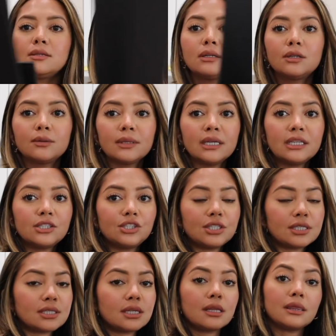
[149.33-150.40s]
So literally it's
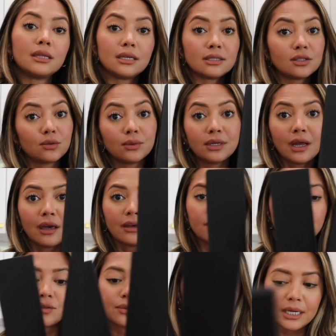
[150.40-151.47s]
just these three
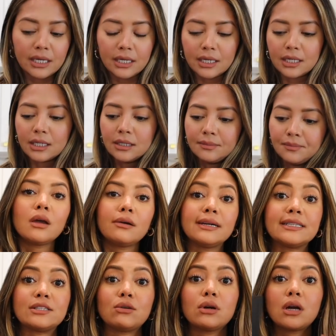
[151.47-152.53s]
knives right here. All
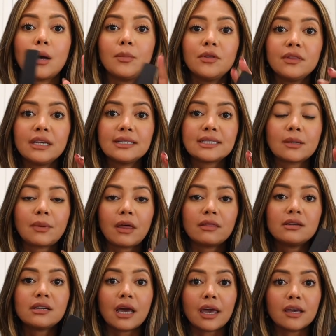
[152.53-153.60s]
right, so a couple things about
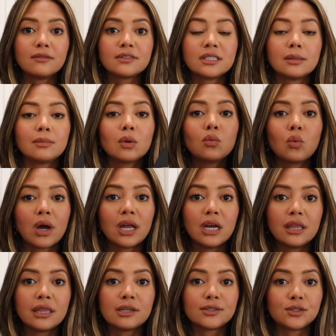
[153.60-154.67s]
the knives. Number
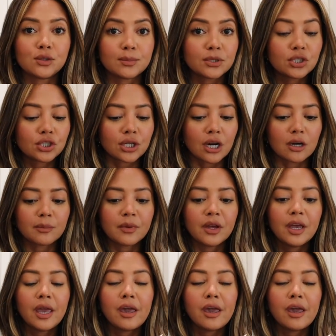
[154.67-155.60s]
one, they're super sharp.